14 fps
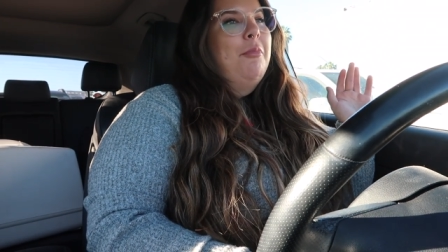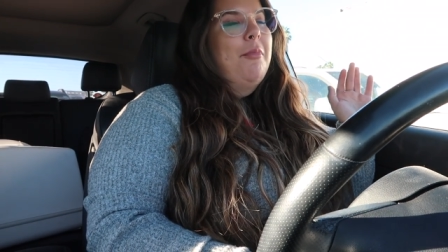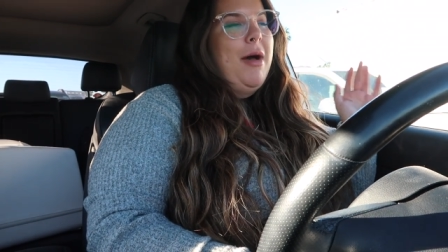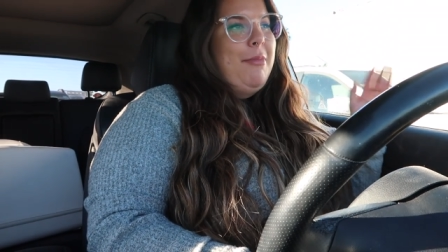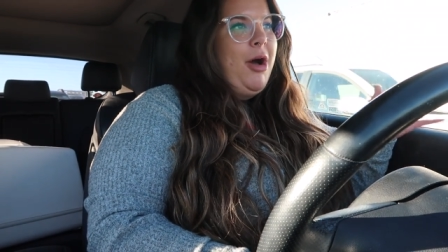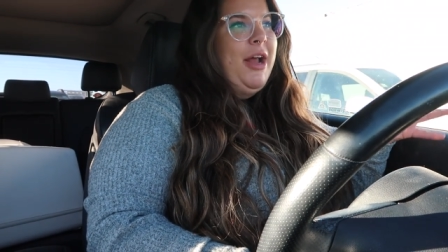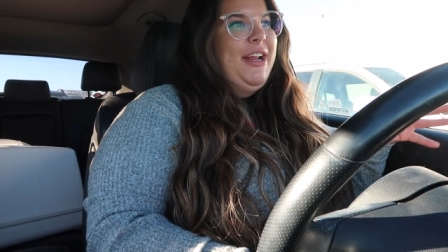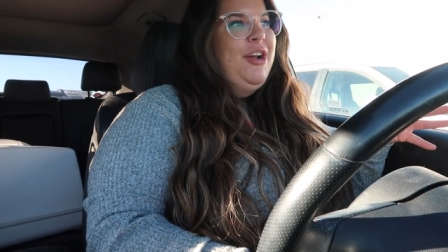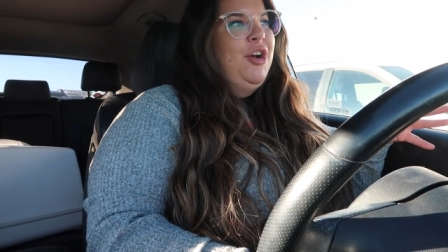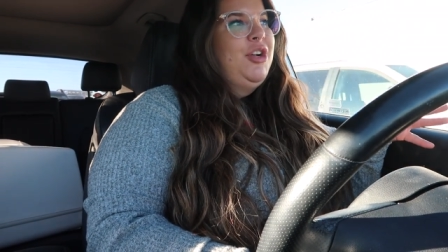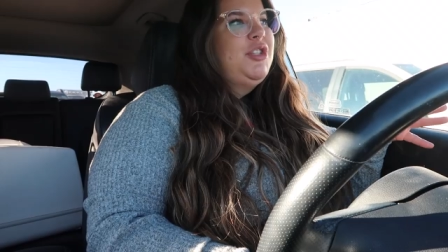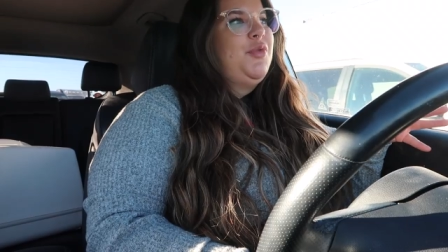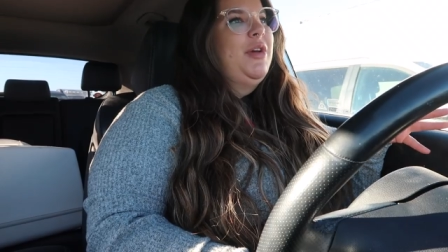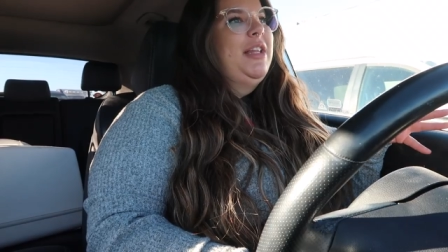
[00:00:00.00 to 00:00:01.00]
my body
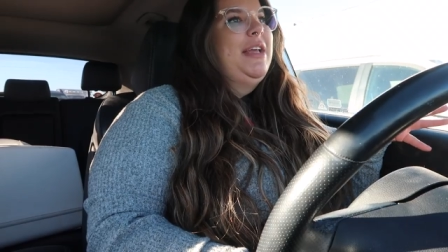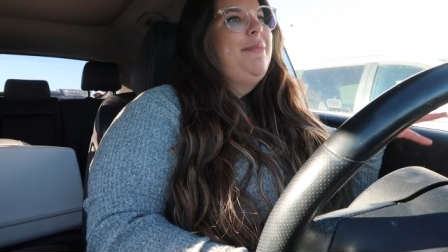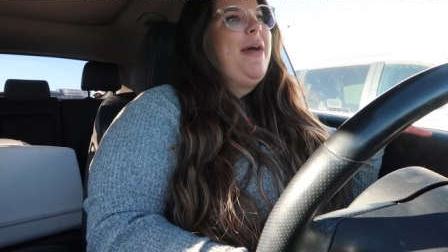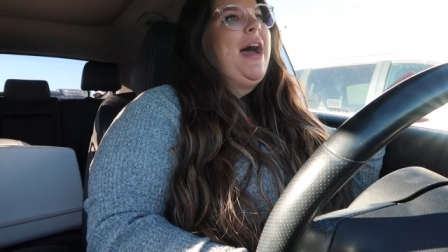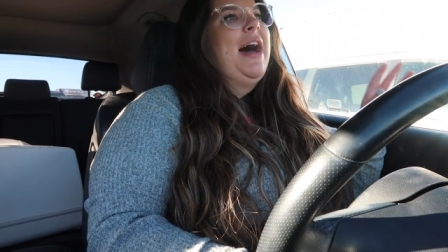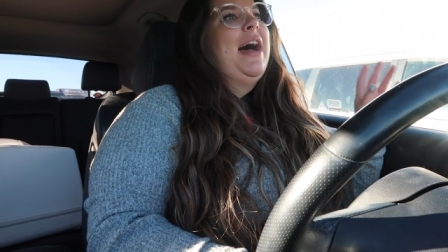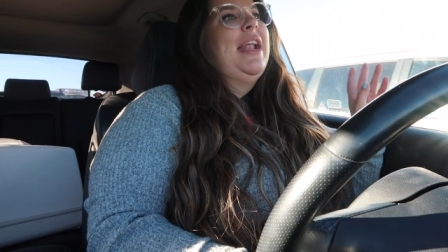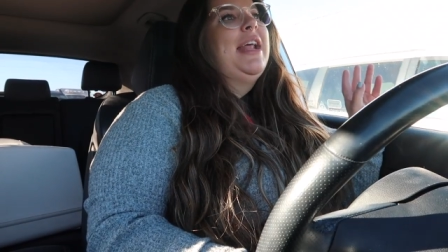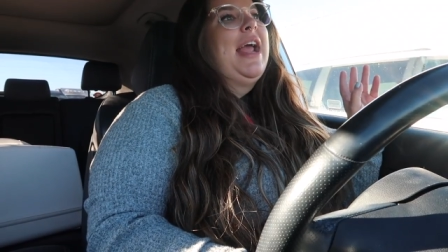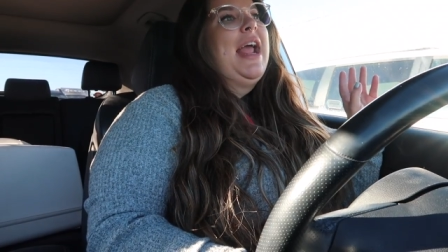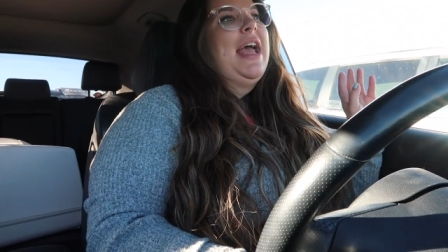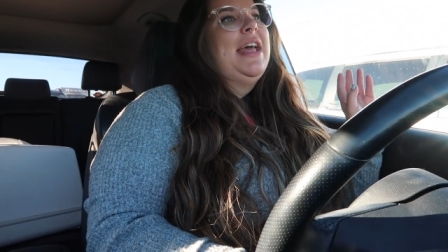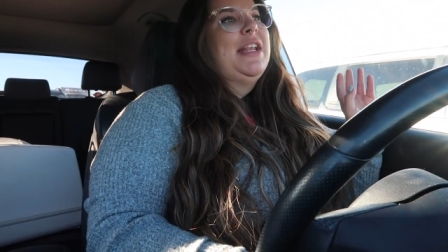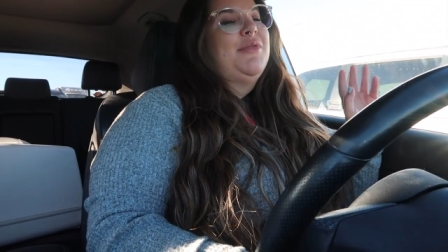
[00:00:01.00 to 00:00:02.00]
hurts really bad
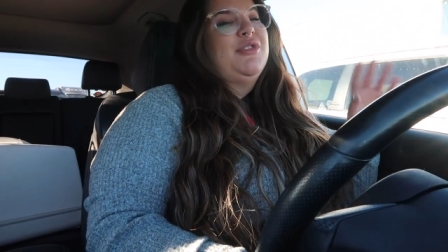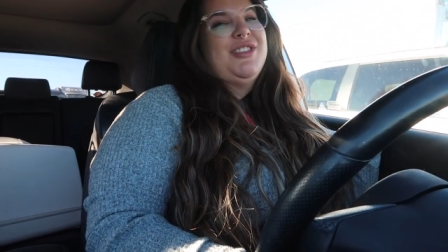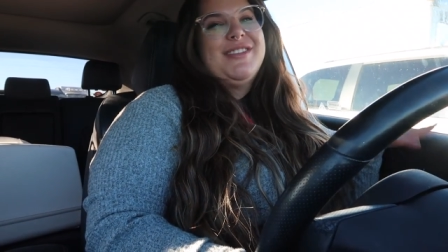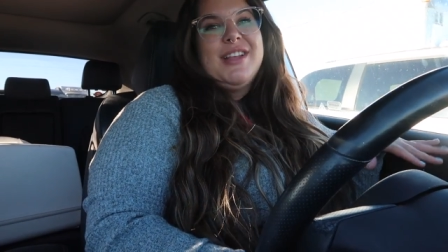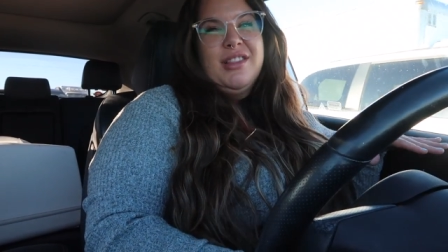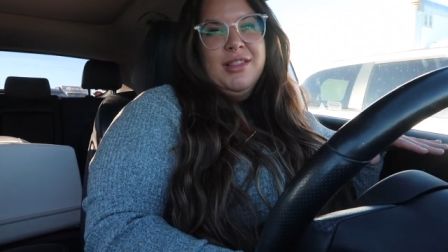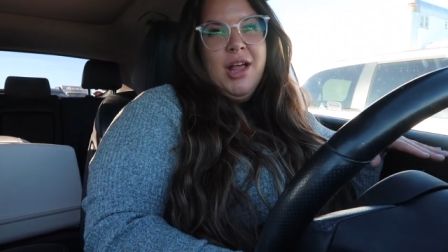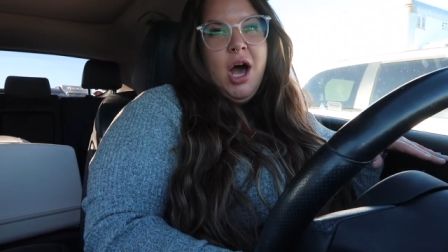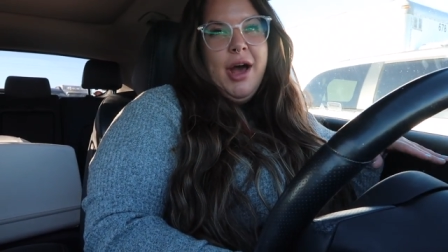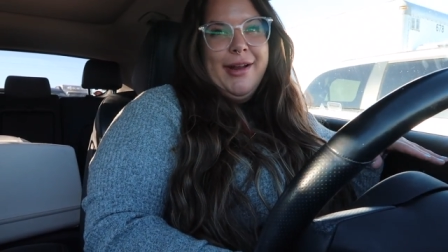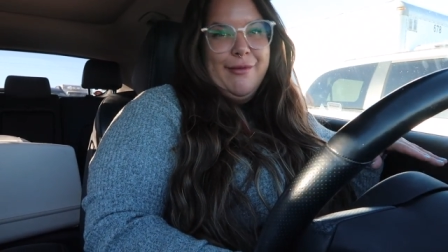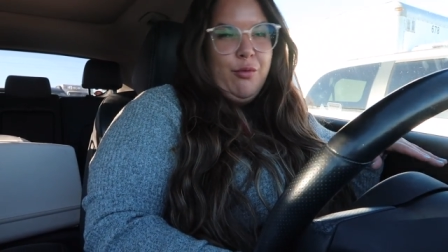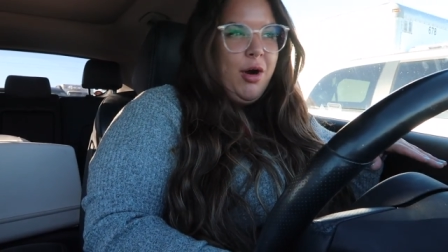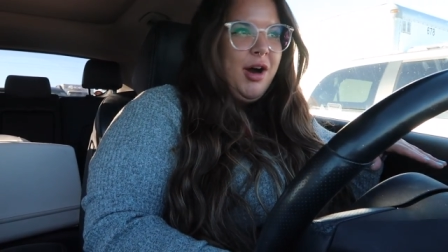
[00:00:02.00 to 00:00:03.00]
and it was just a
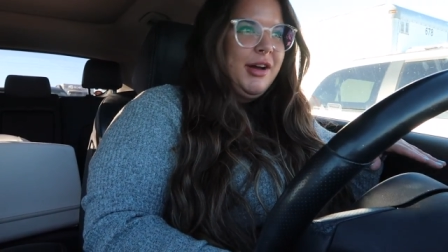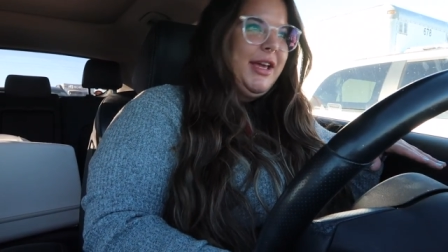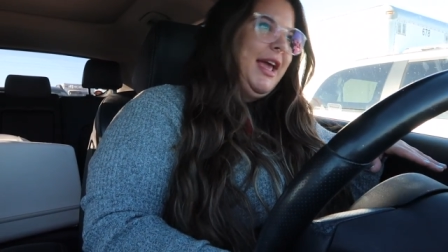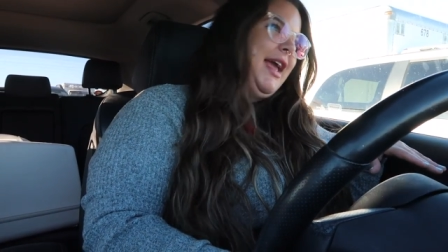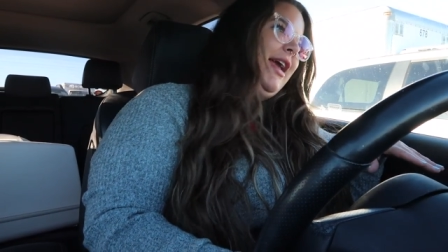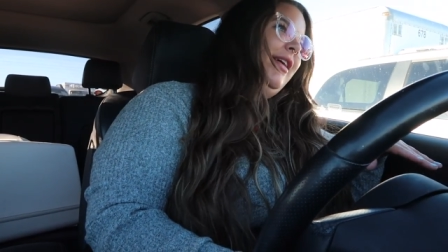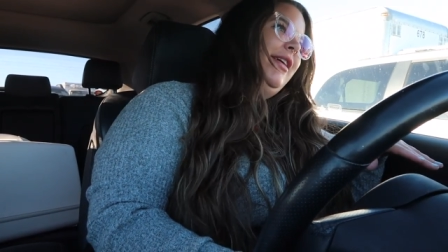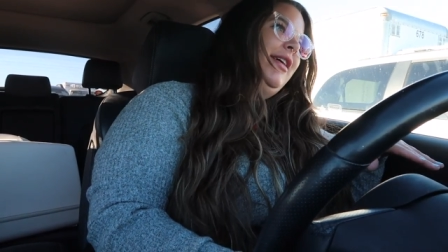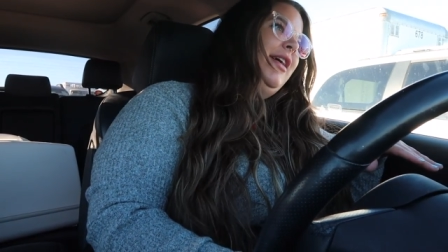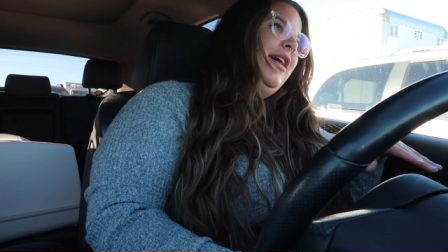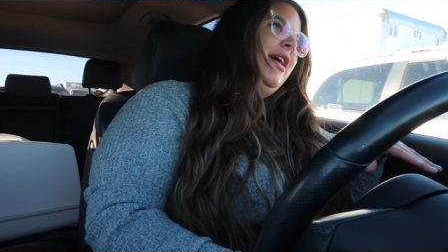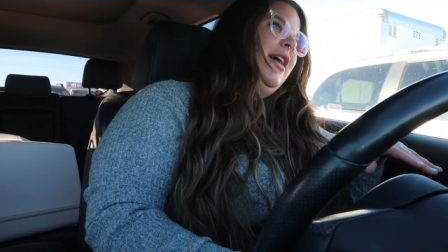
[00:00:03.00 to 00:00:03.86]
lot of walking.